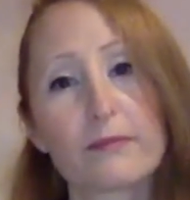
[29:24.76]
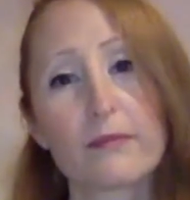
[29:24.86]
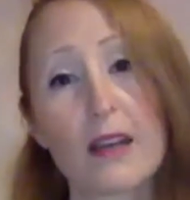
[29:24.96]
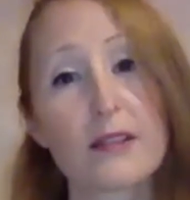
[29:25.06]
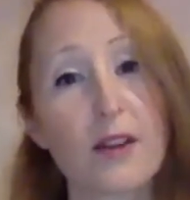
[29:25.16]

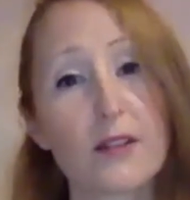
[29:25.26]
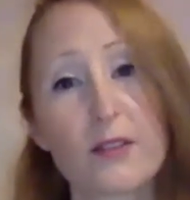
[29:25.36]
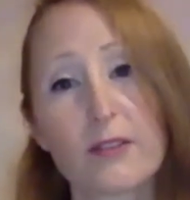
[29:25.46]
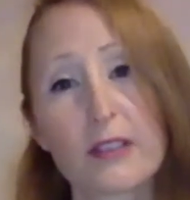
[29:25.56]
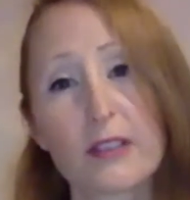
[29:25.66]
it's also
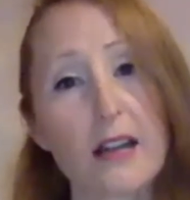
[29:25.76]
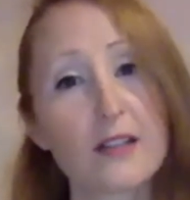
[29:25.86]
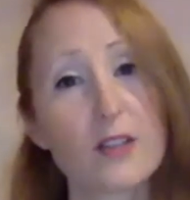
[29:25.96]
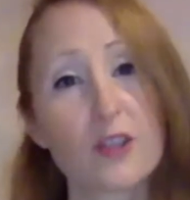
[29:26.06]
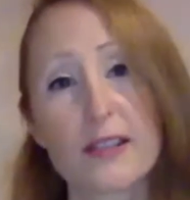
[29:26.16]
really
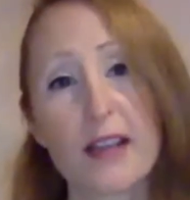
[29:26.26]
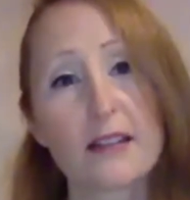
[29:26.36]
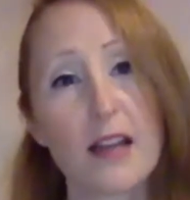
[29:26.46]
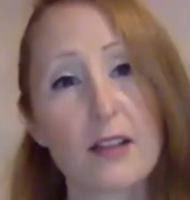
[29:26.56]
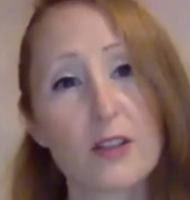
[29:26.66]
nice just to add
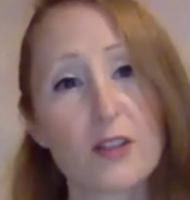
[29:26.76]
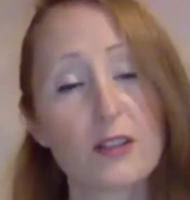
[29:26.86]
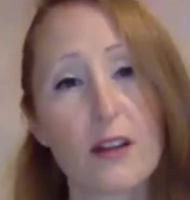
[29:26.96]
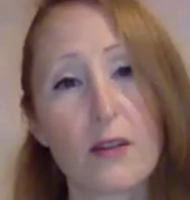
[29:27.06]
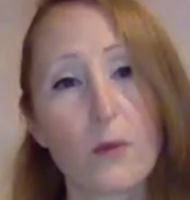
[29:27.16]
texture
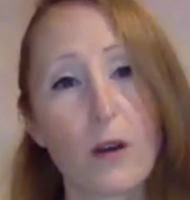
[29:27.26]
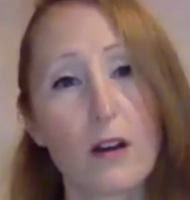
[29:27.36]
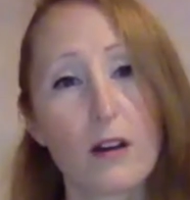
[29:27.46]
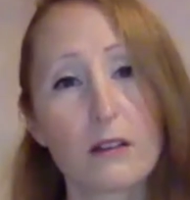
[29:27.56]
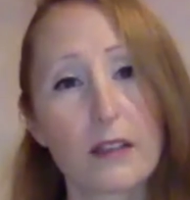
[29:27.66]
on the
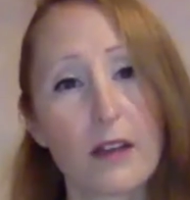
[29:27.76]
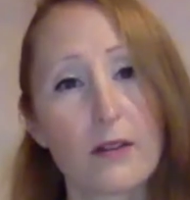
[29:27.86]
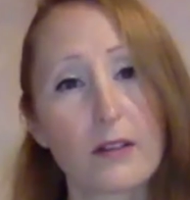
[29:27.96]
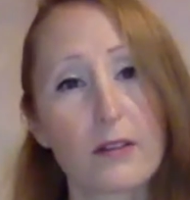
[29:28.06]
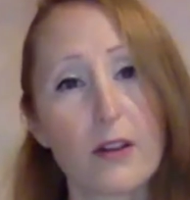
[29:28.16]
wall, you know,
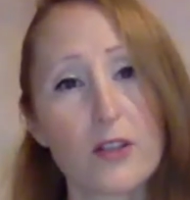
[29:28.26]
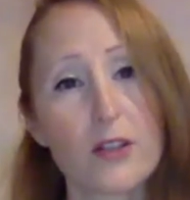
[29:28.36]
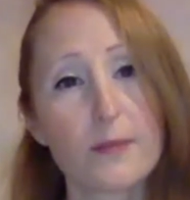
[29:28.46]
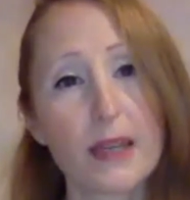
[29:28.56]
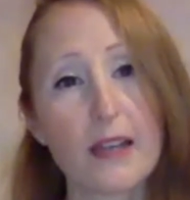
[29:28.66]
in a larger
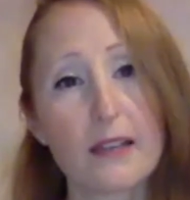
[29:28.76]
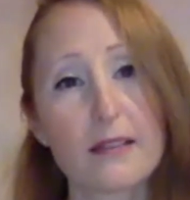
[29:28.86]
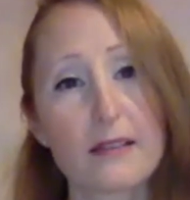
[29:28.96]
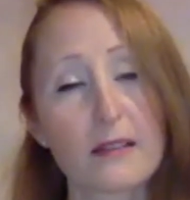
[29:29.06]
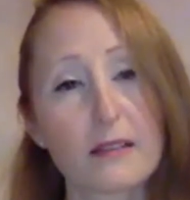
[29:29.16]

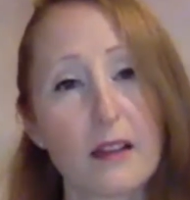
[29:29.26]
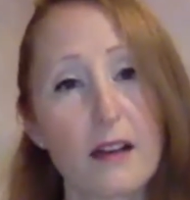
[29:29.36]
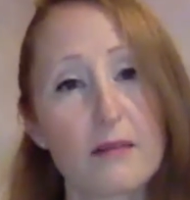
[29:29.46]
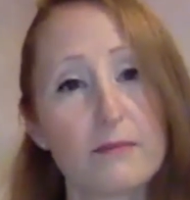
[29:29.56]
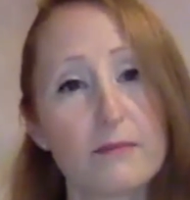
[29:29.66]
space.
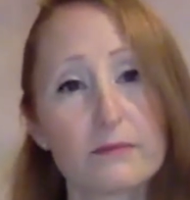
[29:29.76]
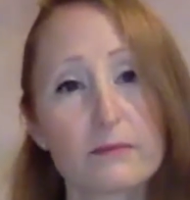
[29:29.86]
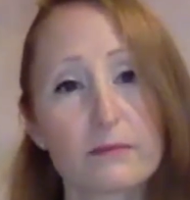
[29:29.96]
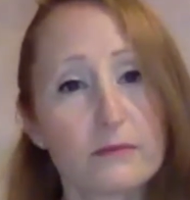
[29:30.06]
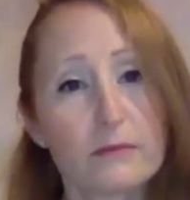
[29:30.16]

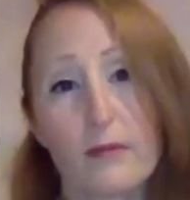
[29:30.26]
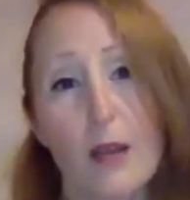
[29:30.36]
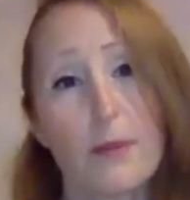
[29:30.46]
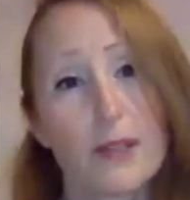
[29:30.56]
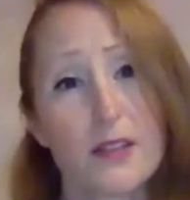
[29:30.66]

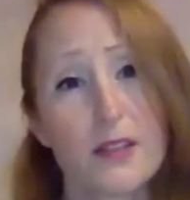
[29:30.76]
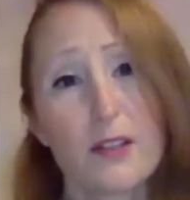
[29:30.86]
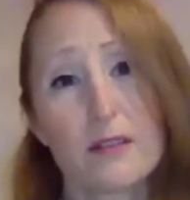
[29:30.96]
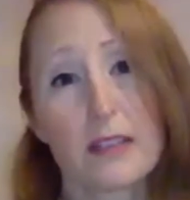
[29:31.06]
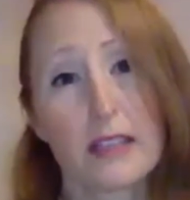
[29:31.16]
But
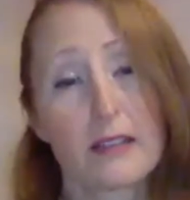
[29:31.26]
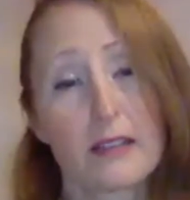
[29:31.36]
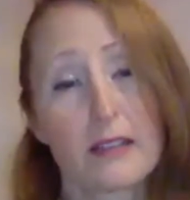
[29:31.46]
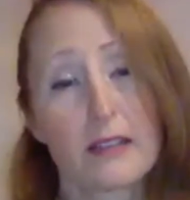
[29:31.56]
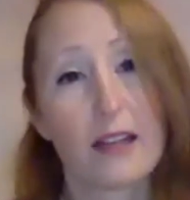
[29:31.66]
certainly
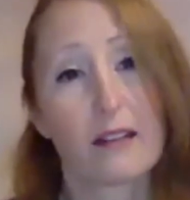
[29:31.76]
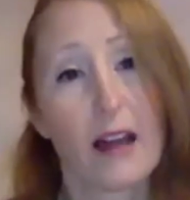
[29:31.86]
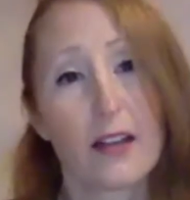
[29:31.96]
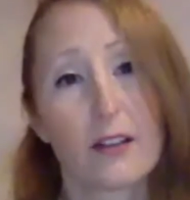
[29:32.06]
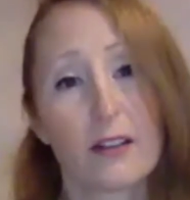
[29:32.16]
any
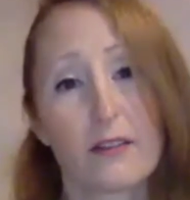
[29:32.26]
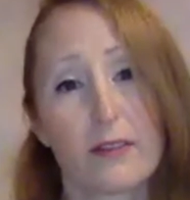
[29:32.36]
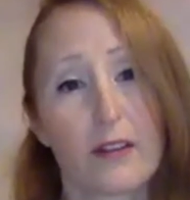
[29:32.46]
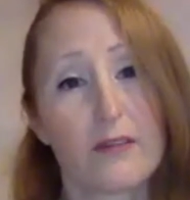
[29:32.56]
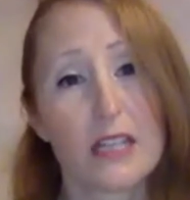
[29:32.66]
layer
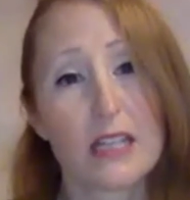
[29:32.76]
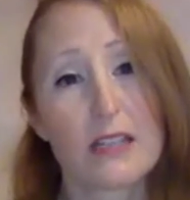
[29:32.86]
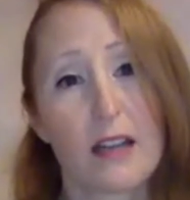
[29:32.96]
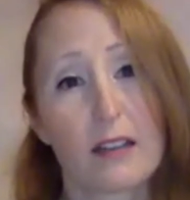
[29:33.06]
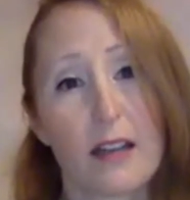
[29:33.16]
of
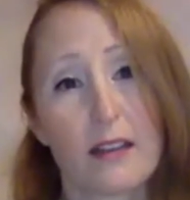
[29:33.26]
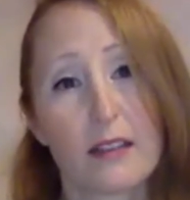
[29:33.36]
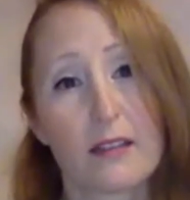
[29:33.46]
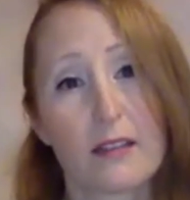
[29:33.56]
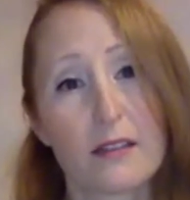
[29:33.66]
detail, I
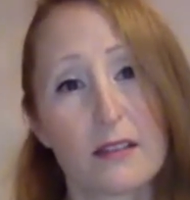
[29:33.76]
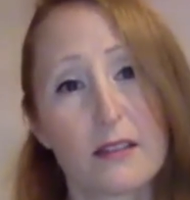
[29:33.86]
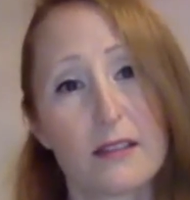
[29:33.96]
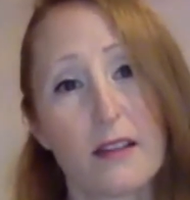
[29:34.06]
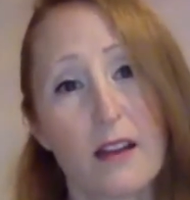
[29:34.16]
think is
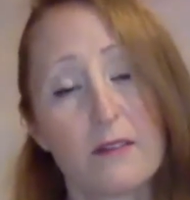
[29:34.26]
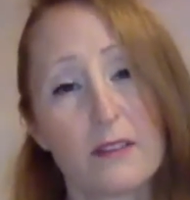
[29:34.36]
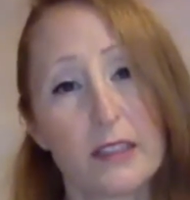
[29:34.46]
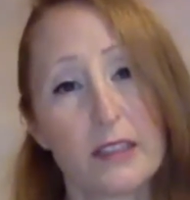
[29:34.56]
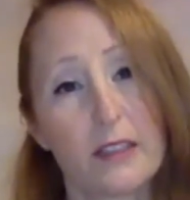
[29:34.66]

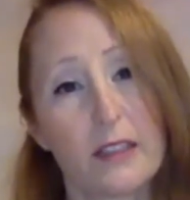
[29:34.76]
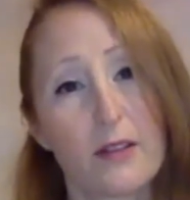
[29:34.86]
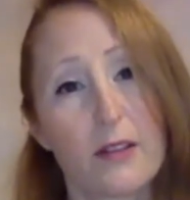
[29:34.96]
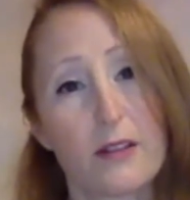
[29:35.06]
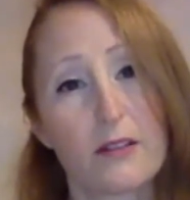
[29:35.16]
lovely. You know,
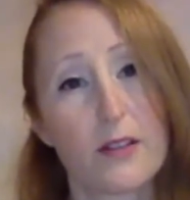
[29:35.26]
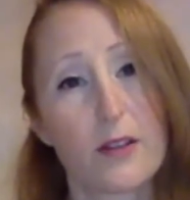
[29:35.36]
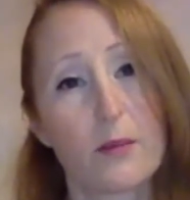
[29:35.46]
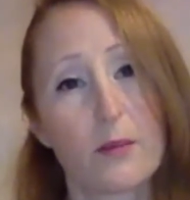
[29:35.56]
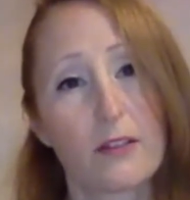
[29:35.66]
there are so
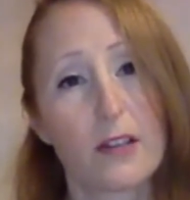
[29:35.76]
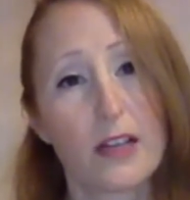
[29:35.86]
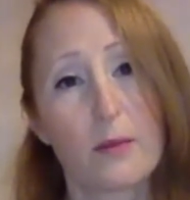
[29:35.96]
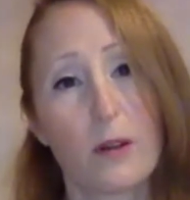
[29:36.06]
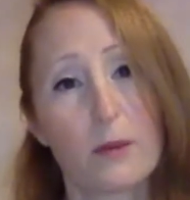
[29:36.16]
many
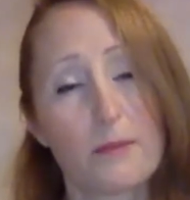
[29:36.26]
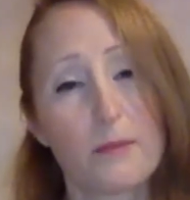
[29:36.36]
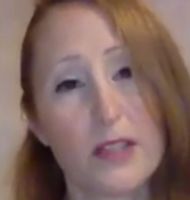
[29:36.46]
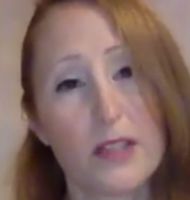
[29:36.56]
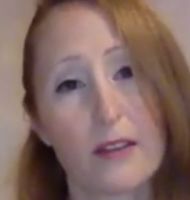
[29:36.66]
great
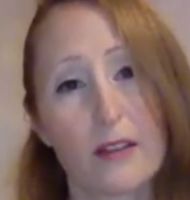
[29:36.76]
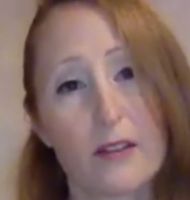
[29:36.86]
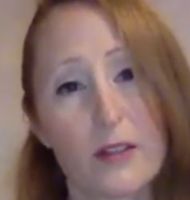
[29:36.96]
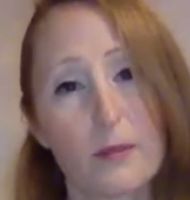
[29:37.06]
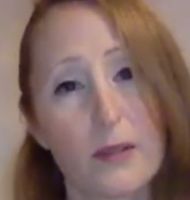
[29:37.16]
wallpapers out there,
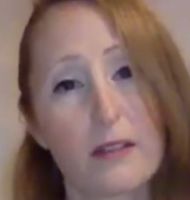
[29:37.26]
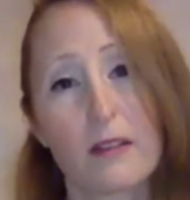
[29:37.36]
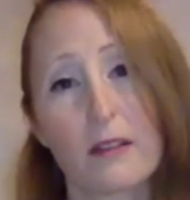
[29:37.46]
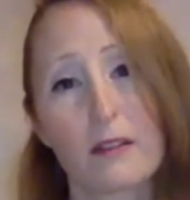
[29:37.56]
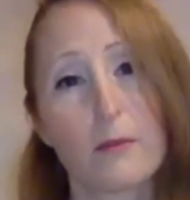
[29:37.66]
so many
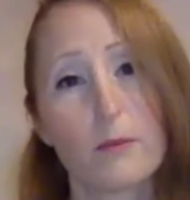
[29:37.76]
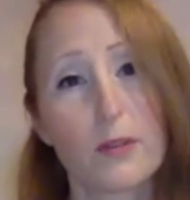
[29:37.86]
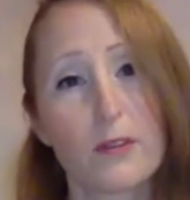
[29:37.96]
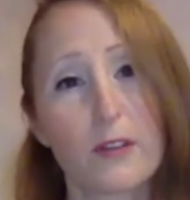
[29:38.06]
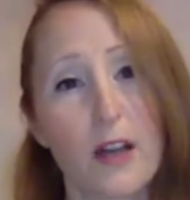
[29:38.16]

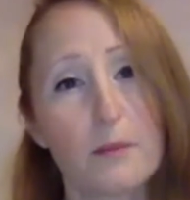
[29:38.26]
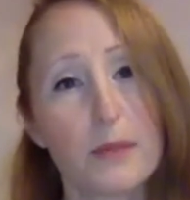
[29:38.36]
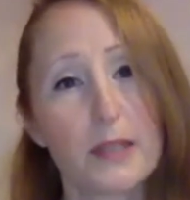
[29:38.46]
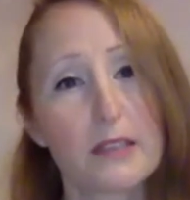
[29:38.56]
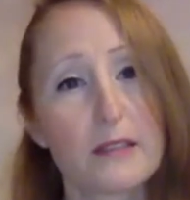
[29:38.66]
beautiful
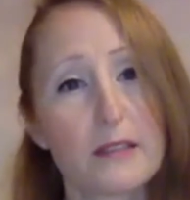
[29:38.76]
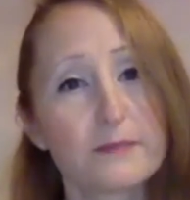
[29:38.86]
companies.